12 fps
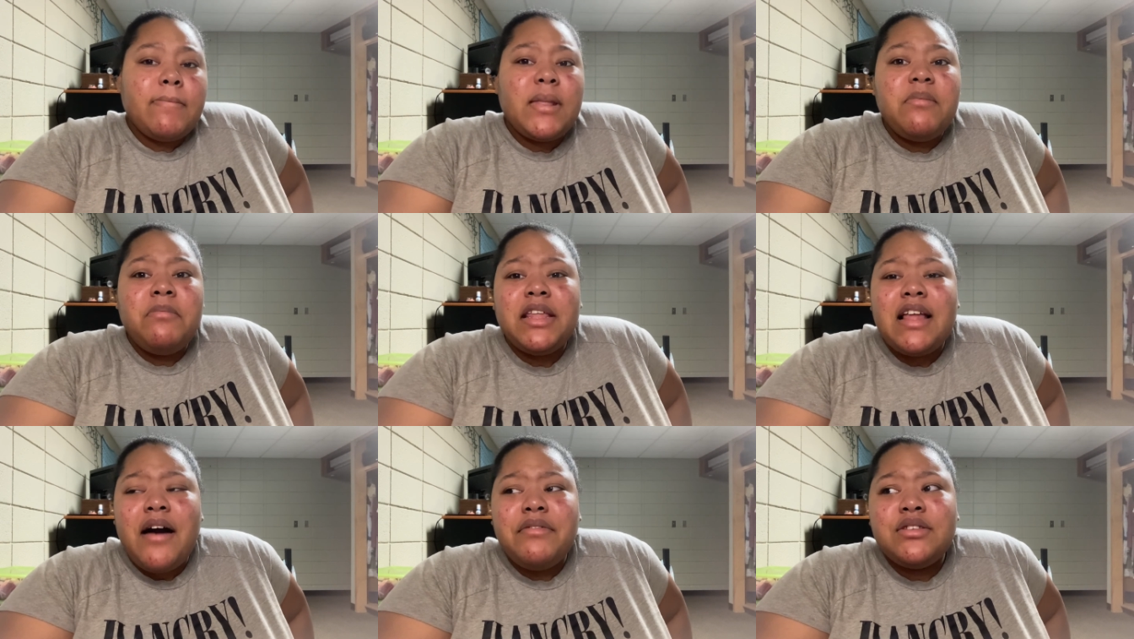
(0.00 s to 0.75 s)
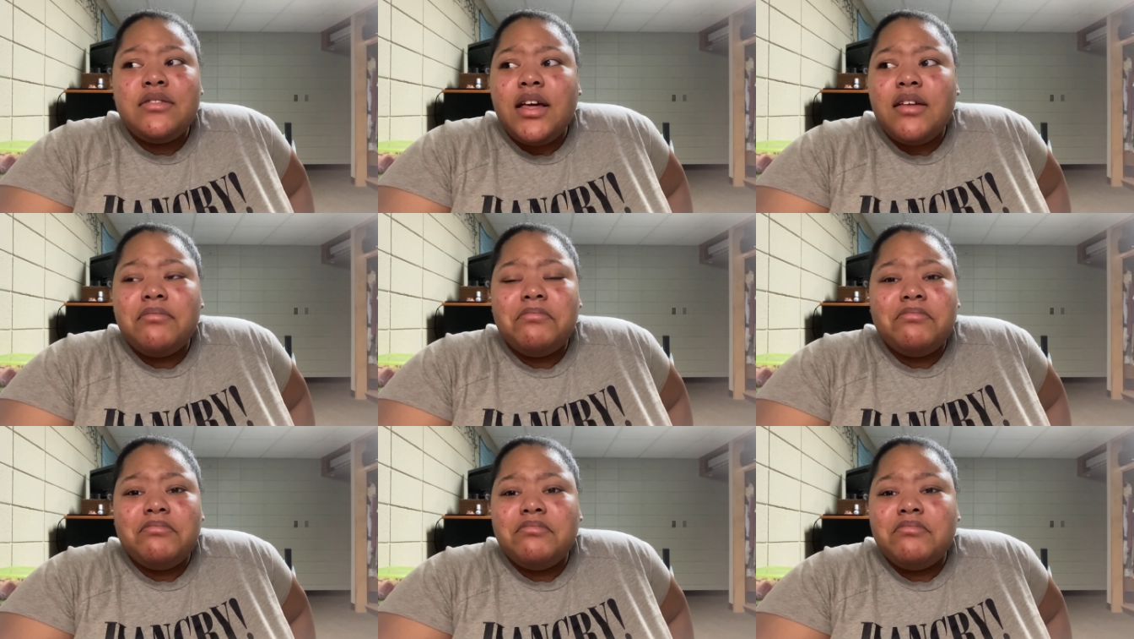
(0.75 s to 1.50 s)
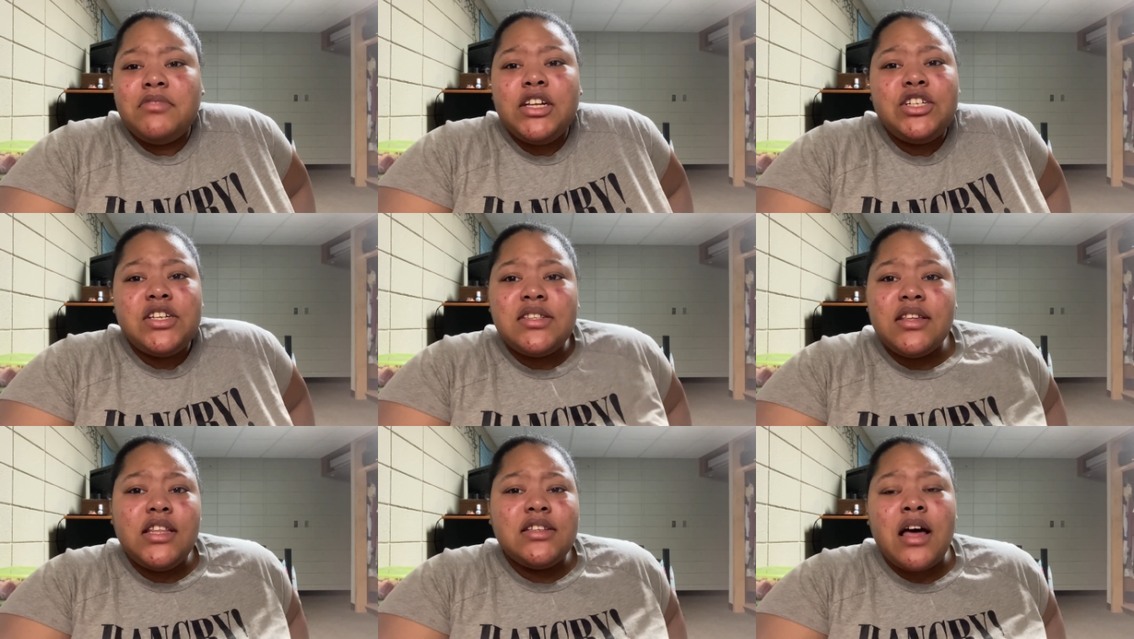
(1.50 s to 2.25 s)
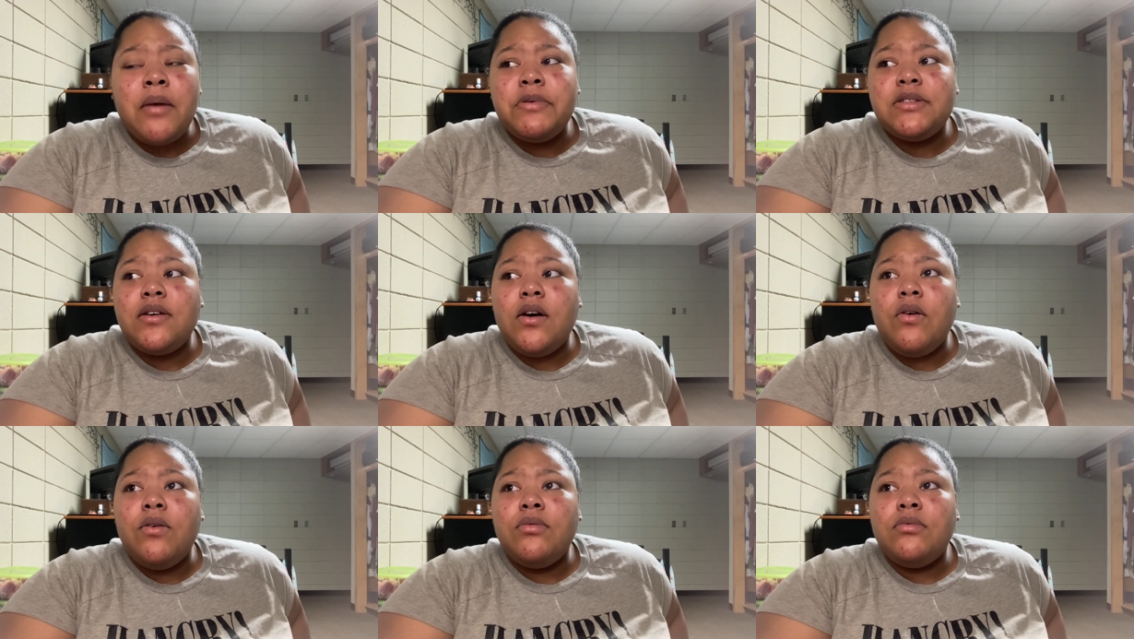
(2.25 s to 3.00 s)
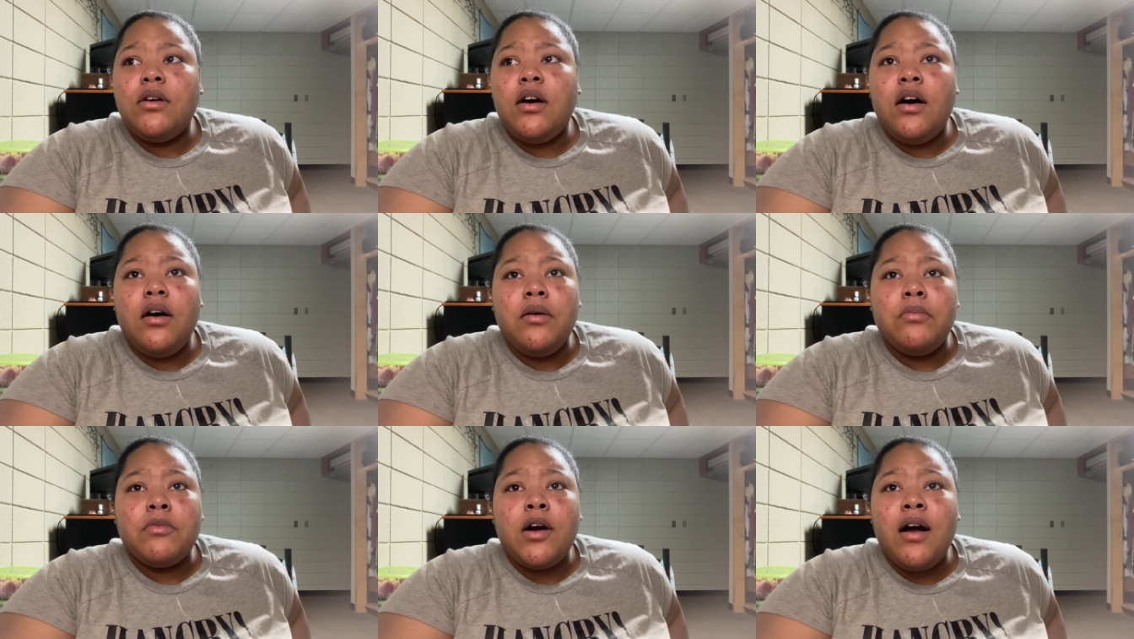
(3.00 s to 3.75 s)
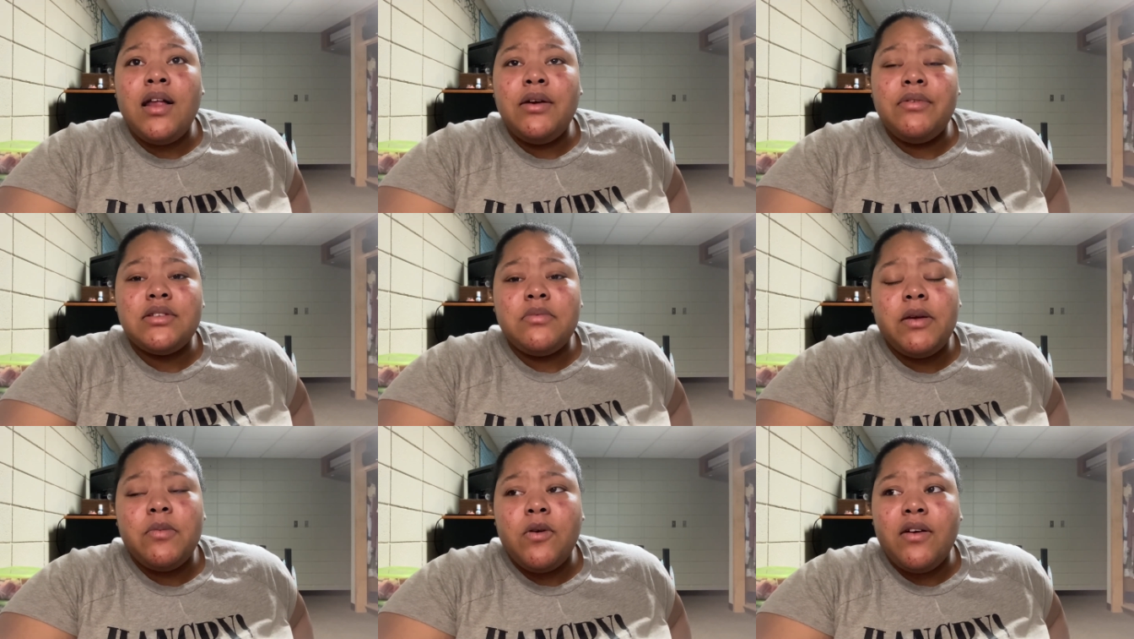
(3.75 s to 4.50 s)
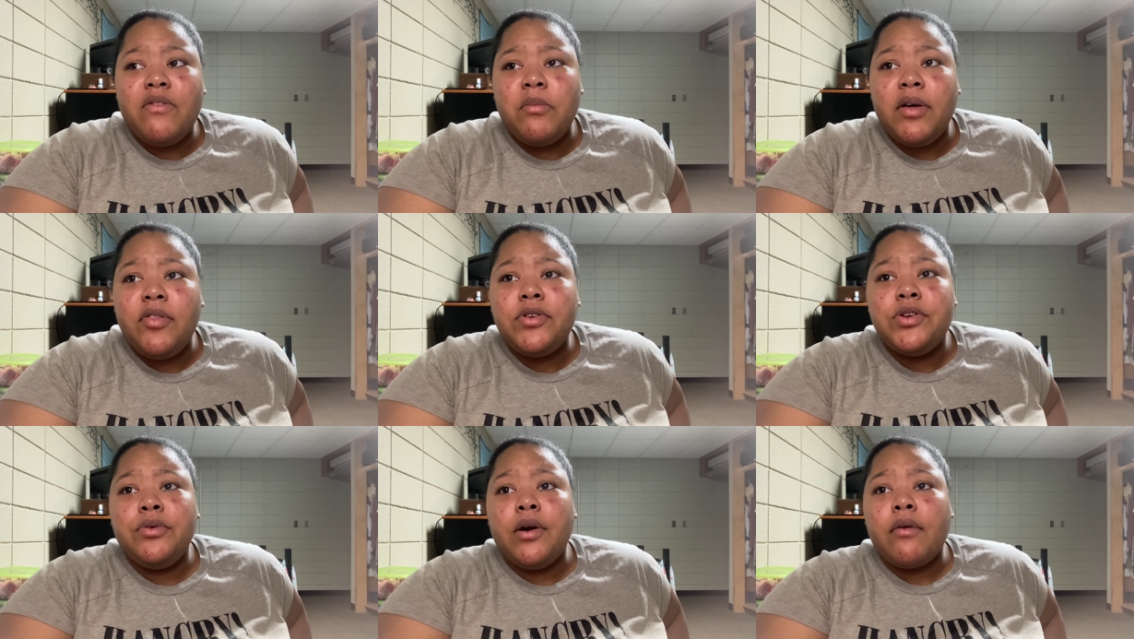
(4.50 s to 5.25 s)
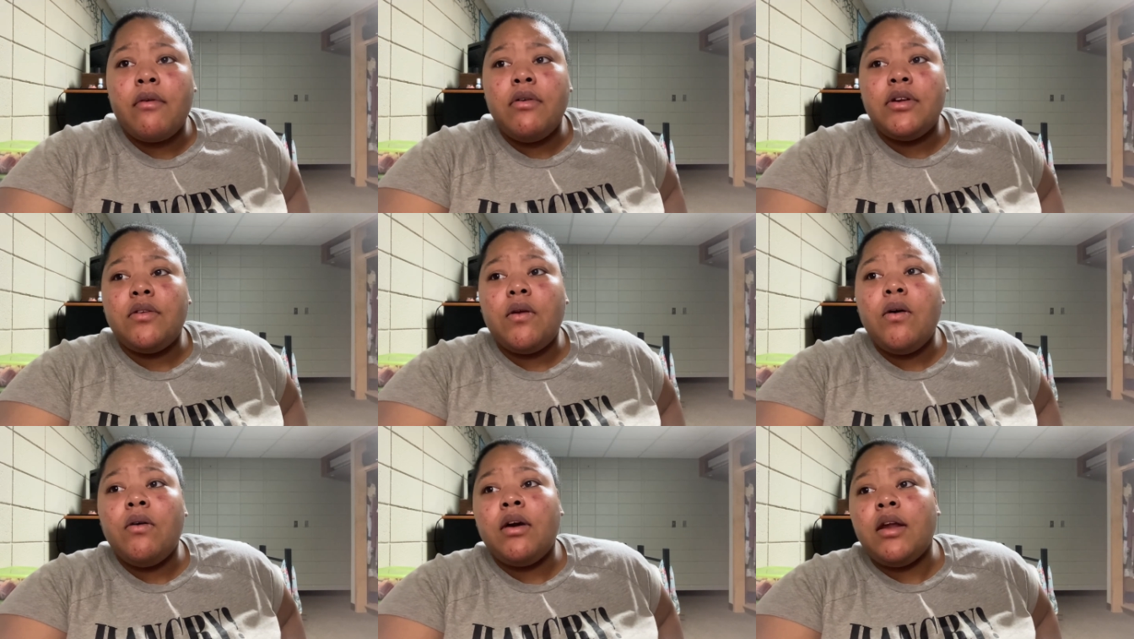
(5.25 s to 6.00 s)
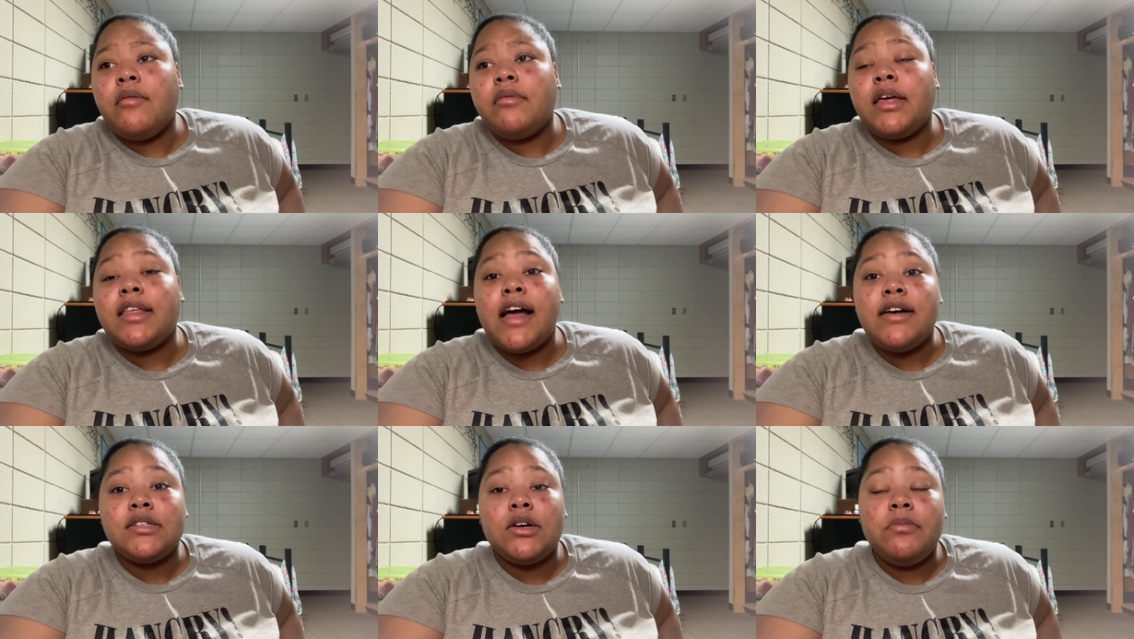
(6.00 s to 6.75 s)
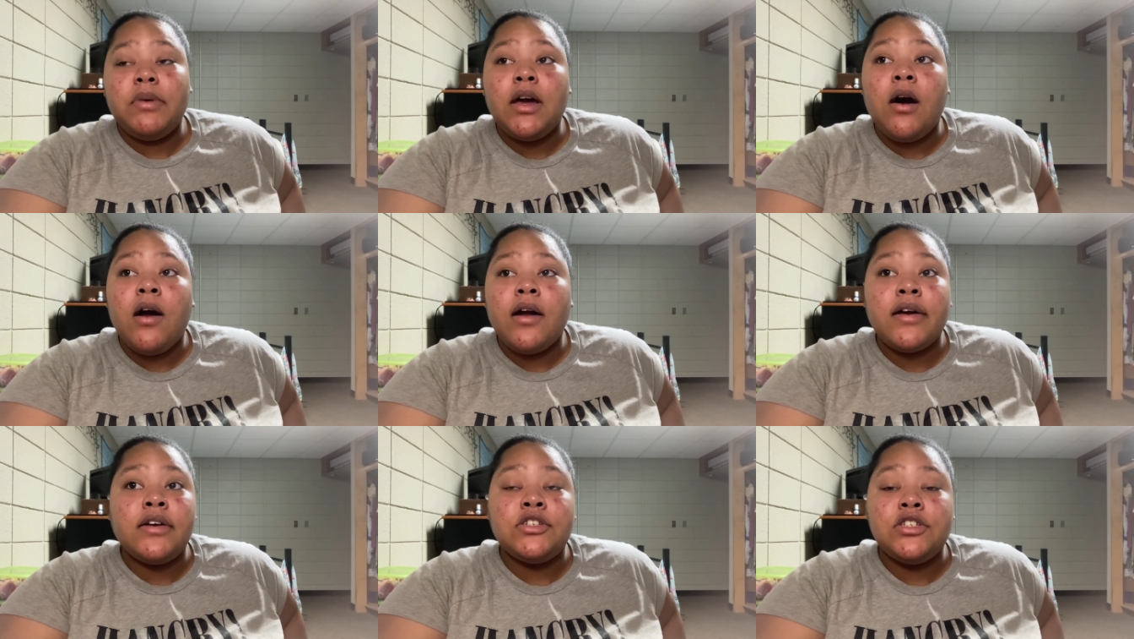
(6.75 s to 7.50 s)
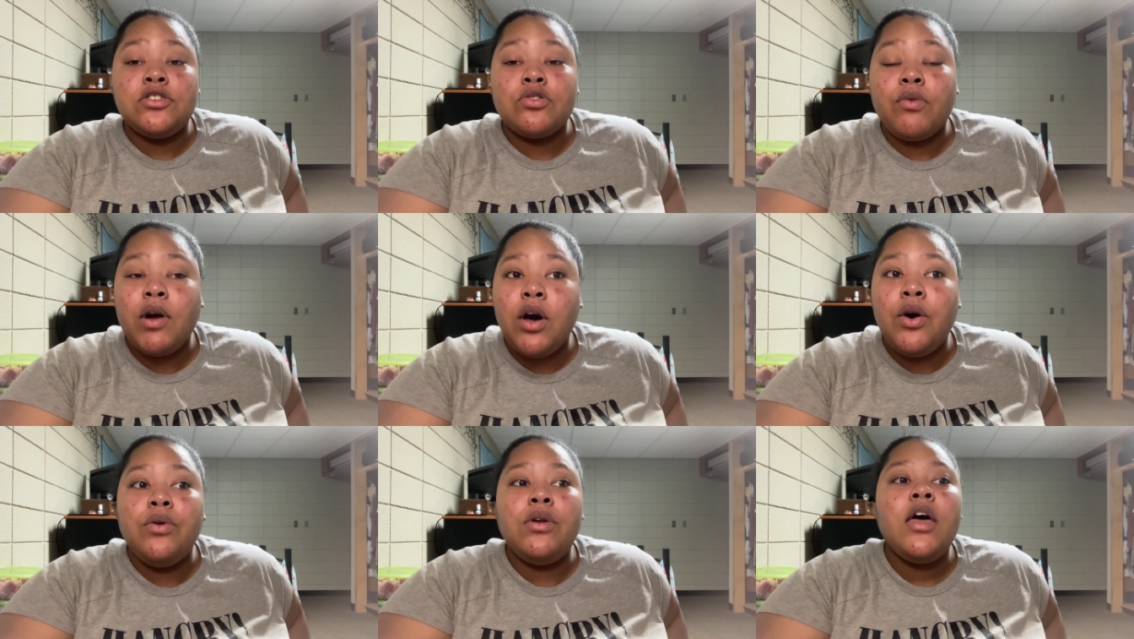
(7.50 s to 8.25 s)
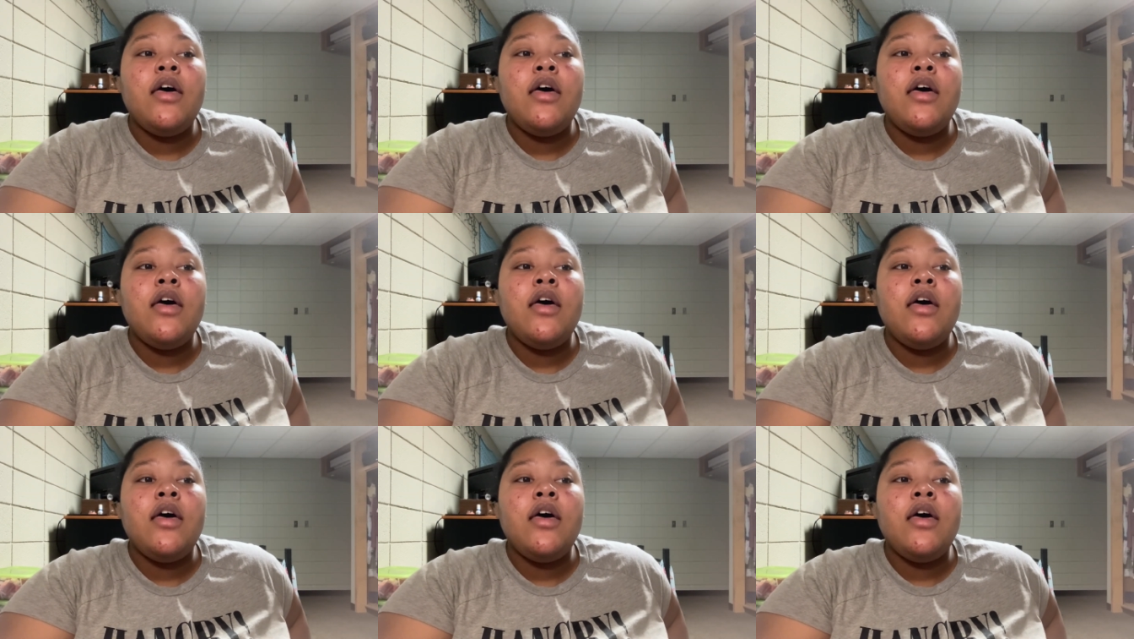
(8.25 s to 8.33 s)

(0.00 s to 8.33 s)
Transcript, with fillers: But that was like the gist of this episode. Carly wants to be more of a mother to a grown adult, and I'm like, that's going to be hard because she's grown.